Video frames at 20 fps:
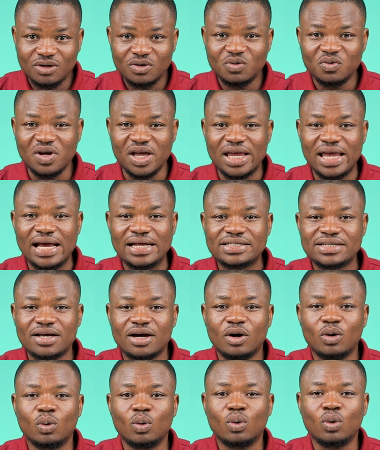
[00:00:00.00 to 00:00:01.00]
we get
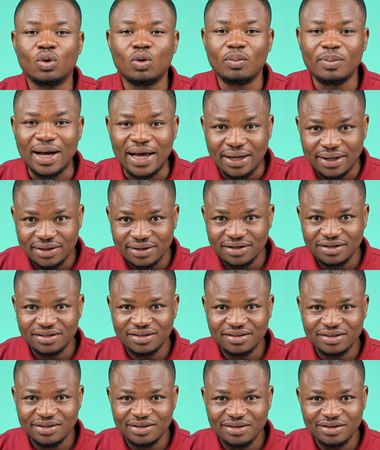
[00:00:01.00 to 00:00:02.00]
nhoma,
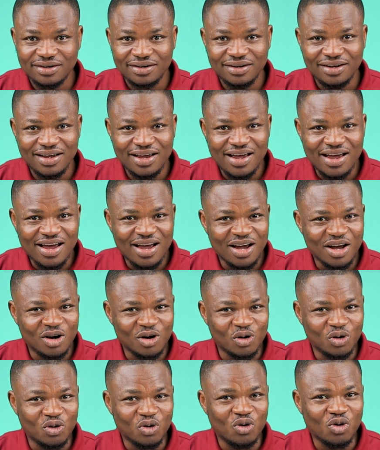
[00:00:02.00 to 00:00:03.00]

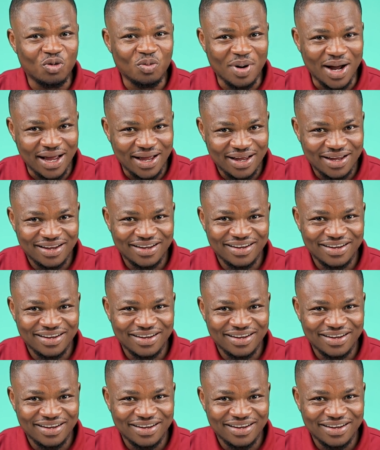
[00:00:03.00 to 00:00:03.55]
nhoma,